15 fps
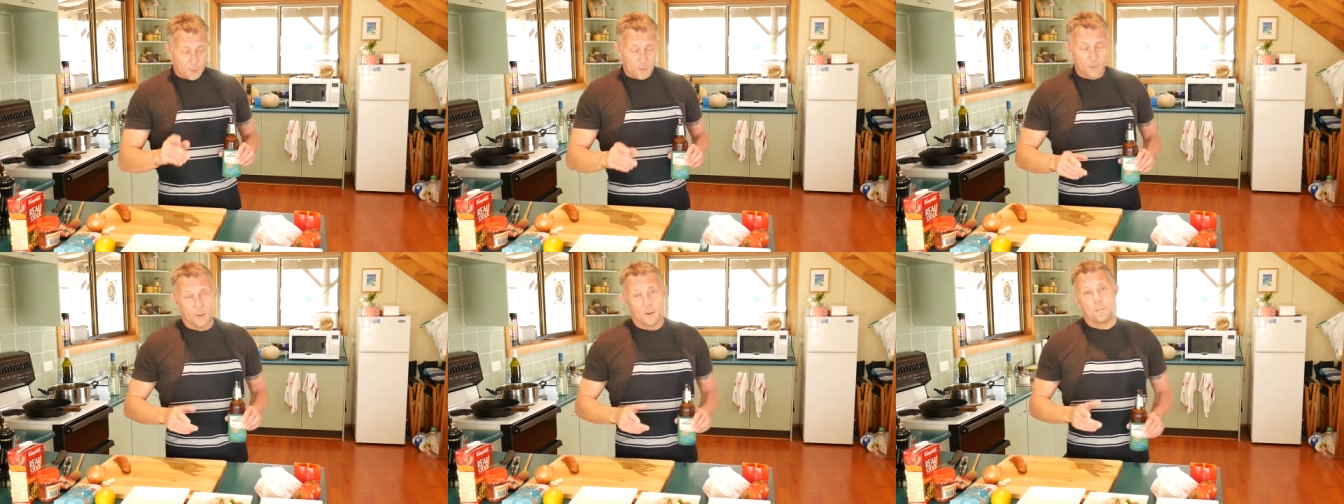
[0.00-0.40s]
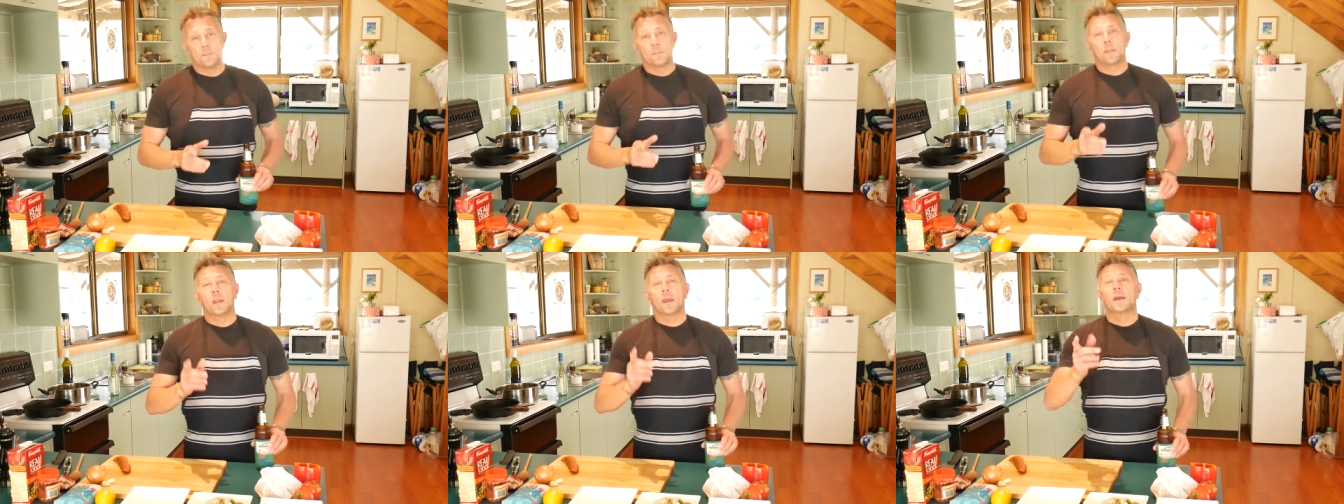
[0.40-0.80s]
Right,
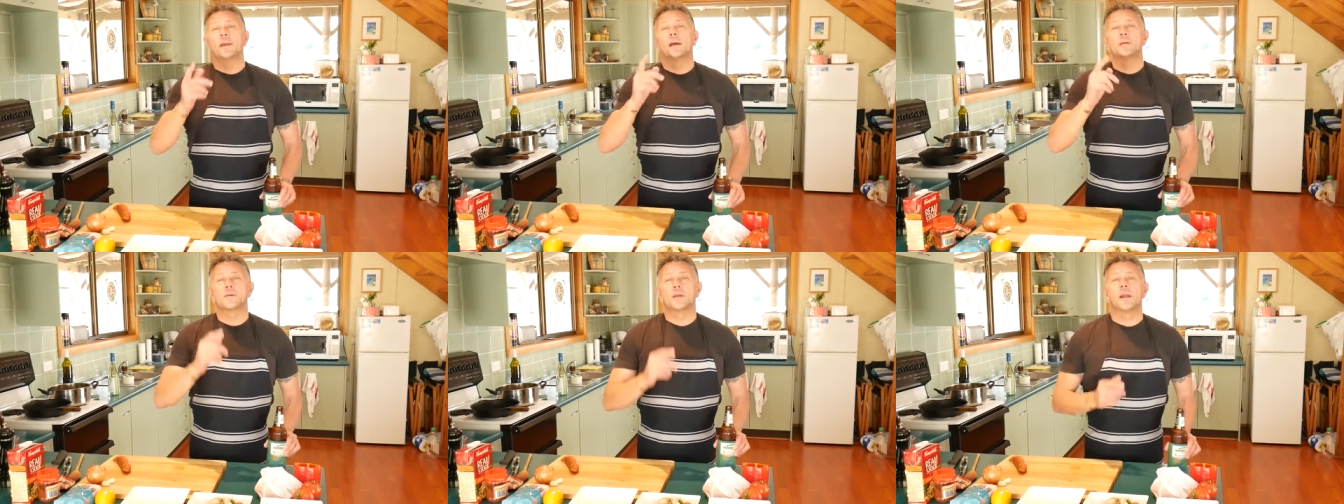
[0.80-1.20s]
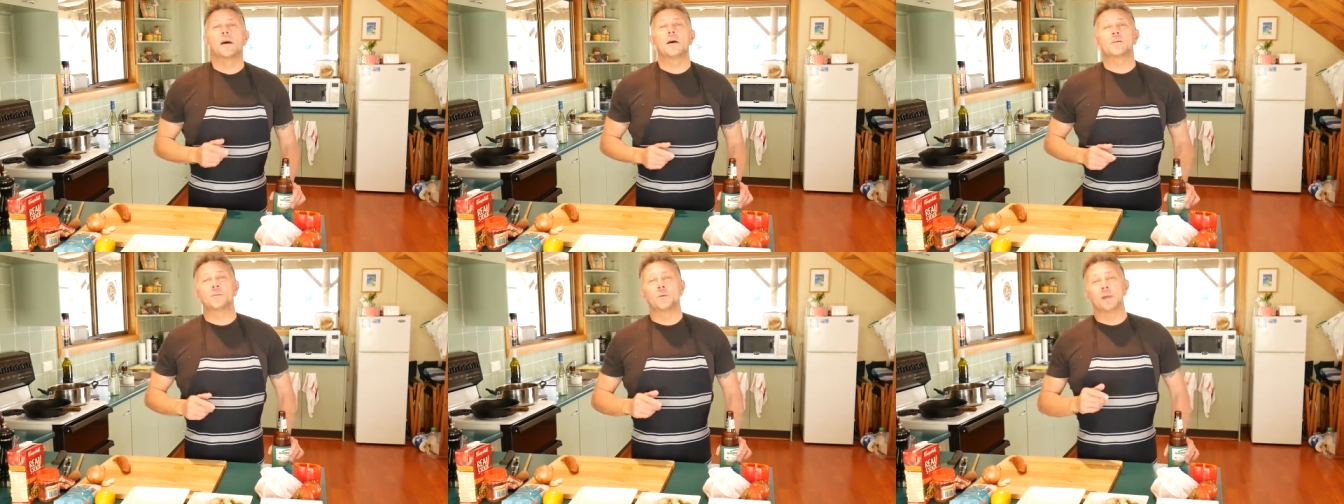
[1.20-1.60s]
okay, so
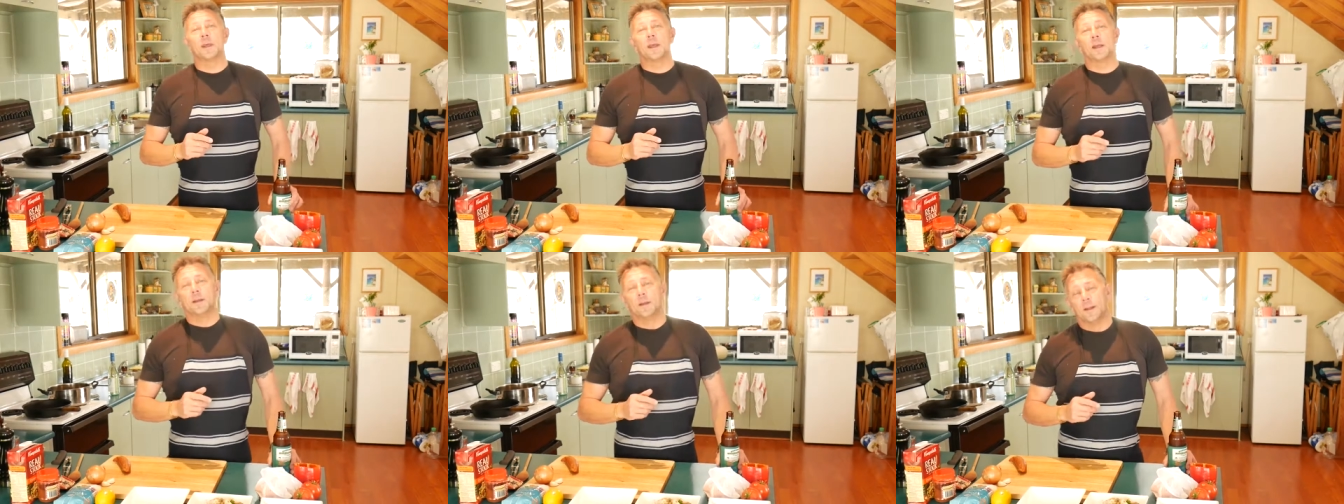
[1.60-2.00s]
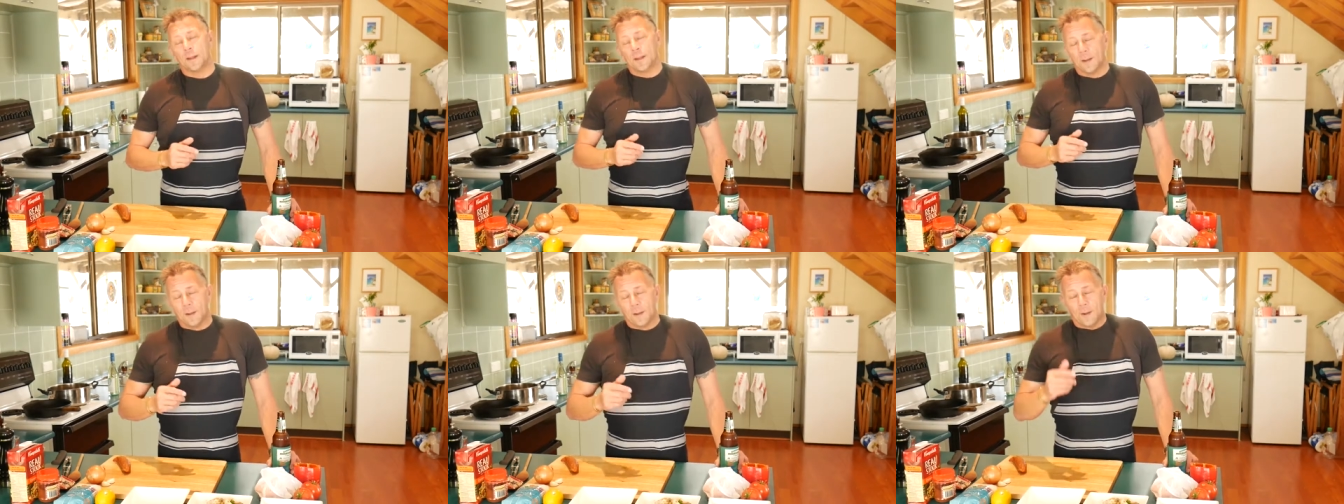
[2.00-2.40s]
last weekend
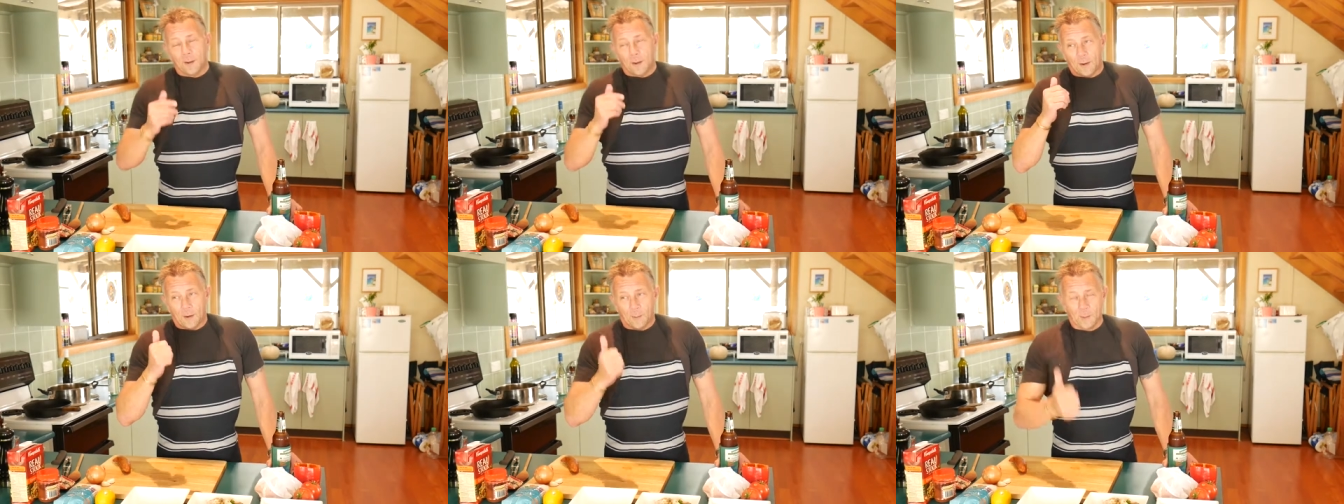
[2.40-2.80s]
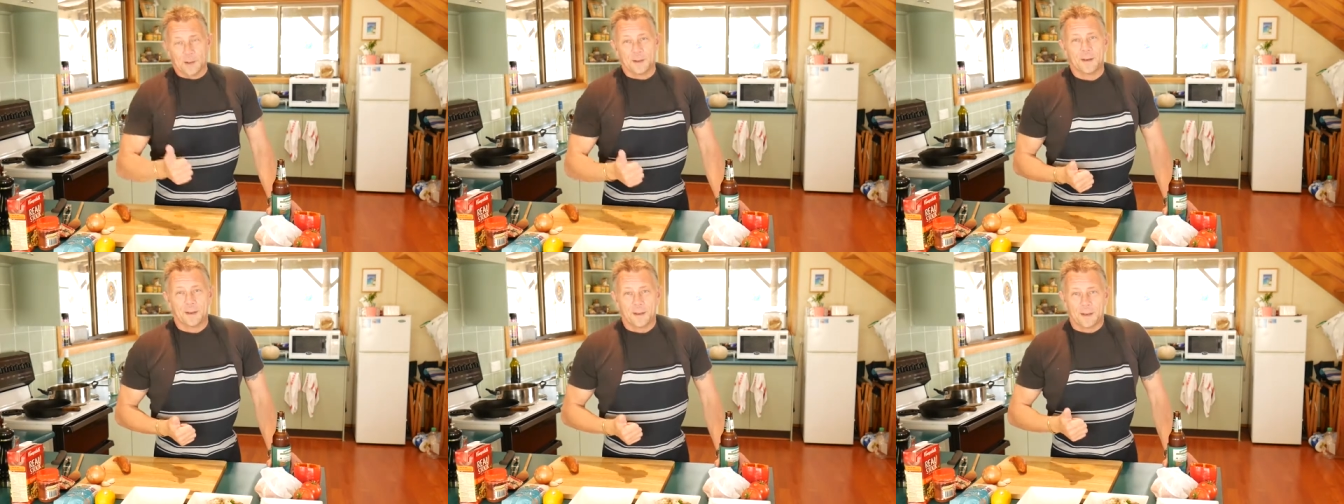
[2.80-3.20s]
I
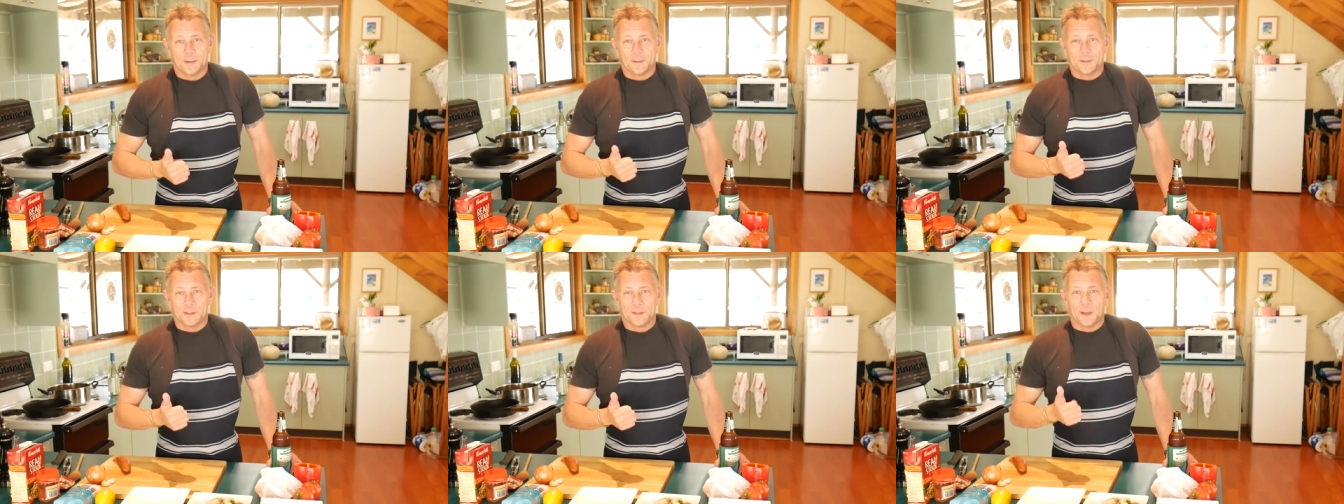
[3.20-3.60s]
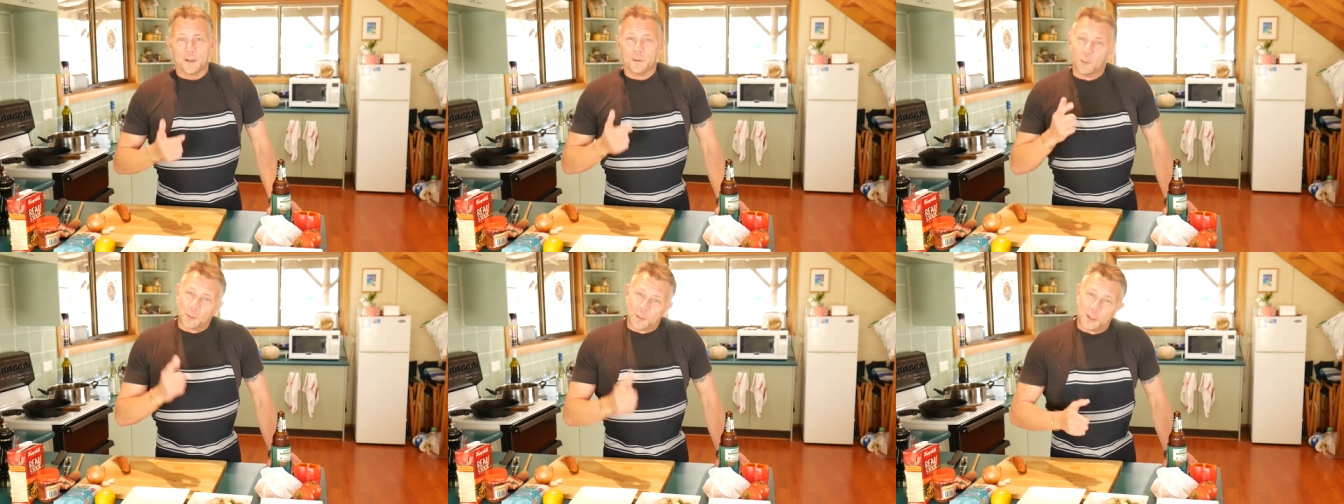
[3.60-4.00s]
went and did
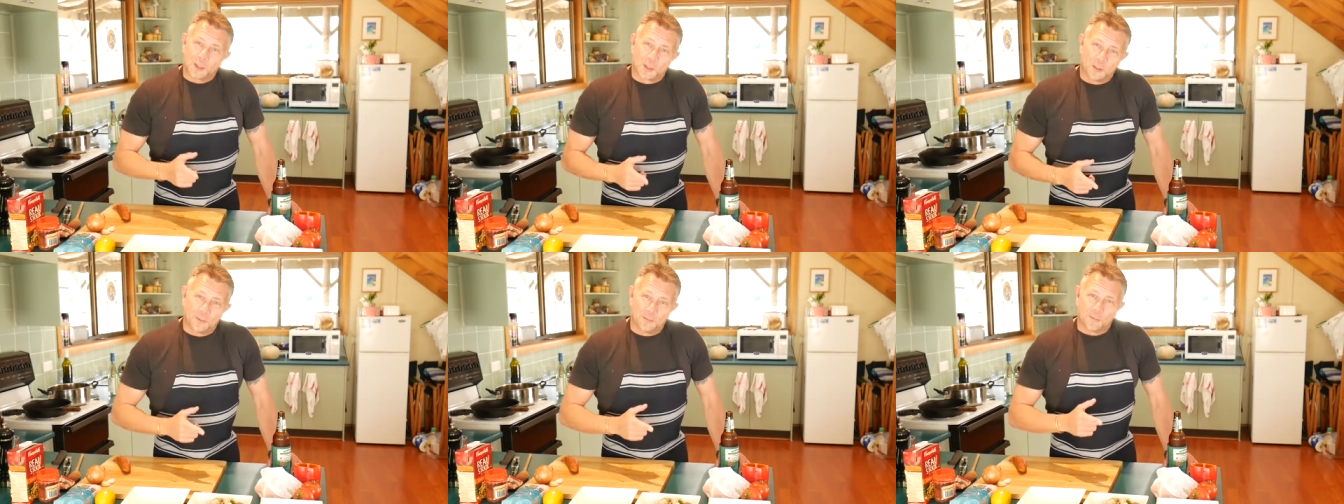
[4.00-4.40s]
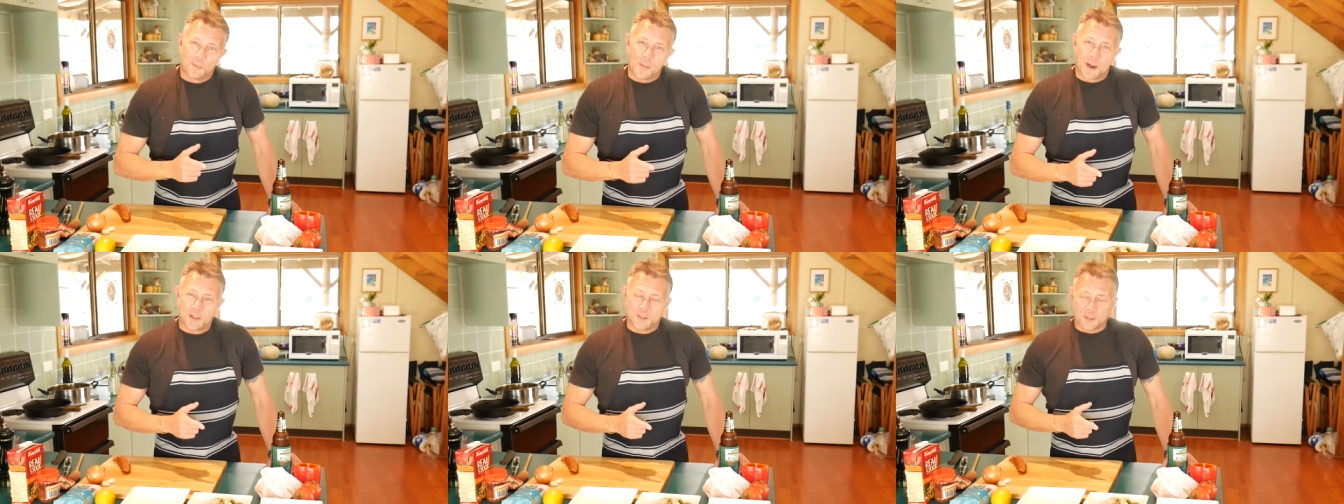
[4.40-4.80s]
an audition for
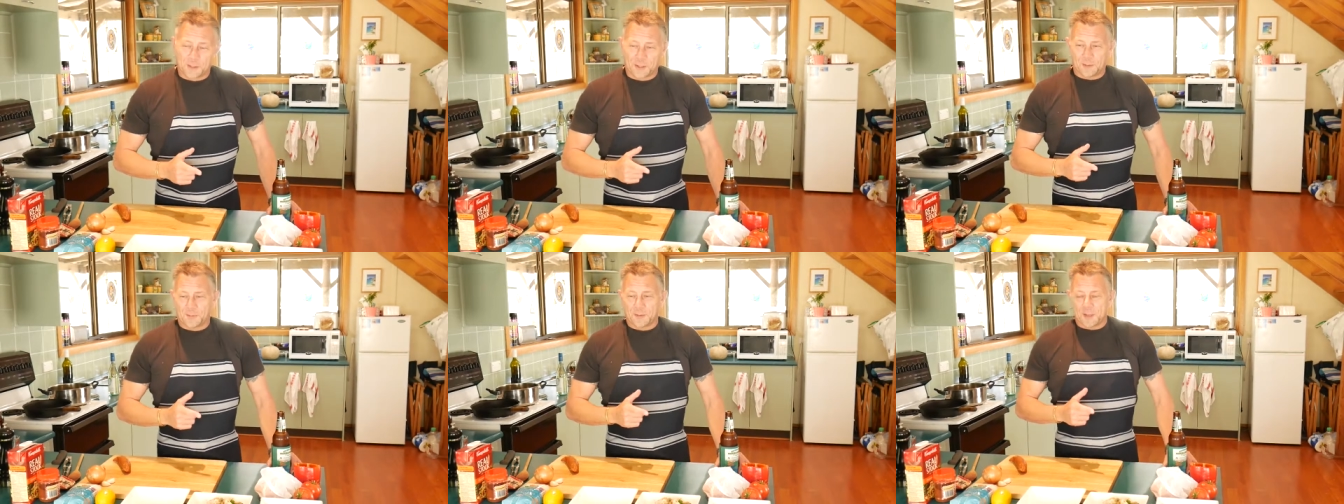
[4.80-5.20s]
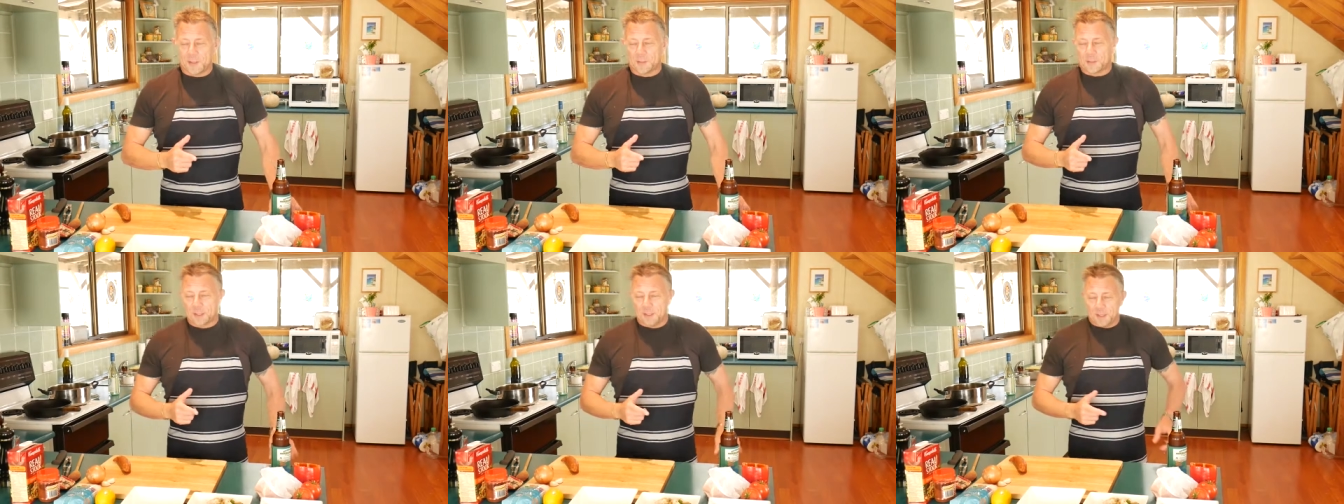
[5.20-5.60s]
MasterChef down
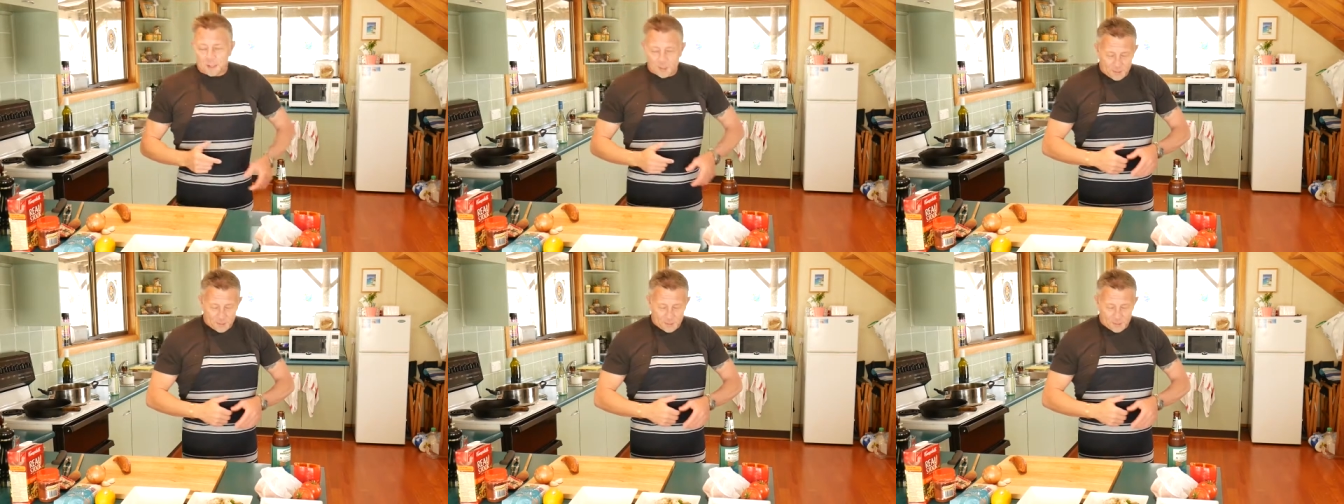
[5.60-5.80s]
in Sydney.